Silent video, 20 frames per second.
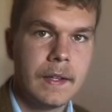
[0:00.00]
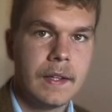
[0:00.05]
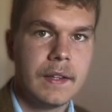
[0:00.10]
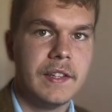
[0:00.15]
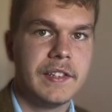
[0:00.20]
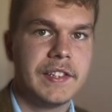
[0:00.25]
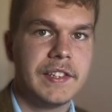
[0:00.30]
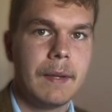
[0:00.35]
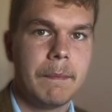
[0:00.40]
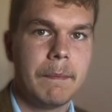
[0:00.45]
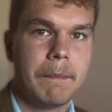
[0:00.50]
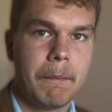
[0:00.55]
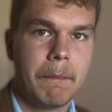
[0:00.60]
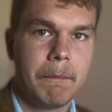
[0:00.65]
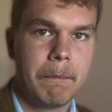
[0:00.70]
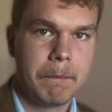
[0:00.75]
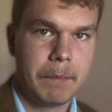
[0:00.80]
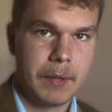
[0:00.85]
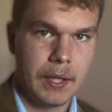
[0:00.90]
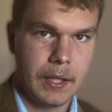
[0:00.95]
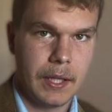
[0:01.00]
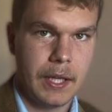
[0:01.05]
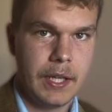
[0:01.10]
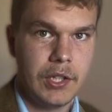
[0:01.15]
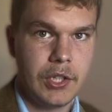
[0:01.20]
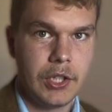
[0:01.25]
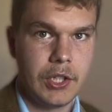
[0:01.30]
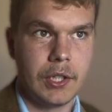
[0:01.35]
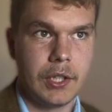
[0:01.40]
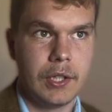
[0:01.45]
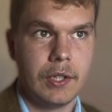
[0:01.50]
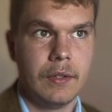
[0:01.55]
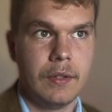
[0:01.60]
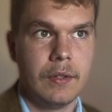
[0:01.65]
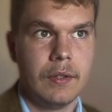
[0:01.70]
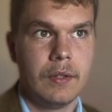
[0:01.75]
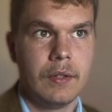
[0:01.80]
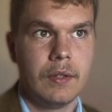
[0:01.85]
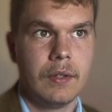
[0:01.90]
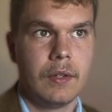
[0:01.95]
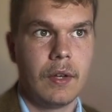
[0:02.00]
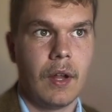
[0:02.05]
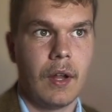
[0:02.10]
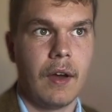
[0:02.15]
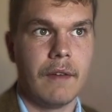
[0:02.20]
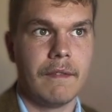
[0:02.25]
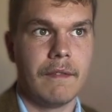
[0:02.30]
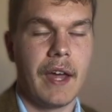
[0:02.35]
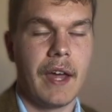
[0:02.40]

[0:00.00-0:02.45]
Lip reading: The stipulation of that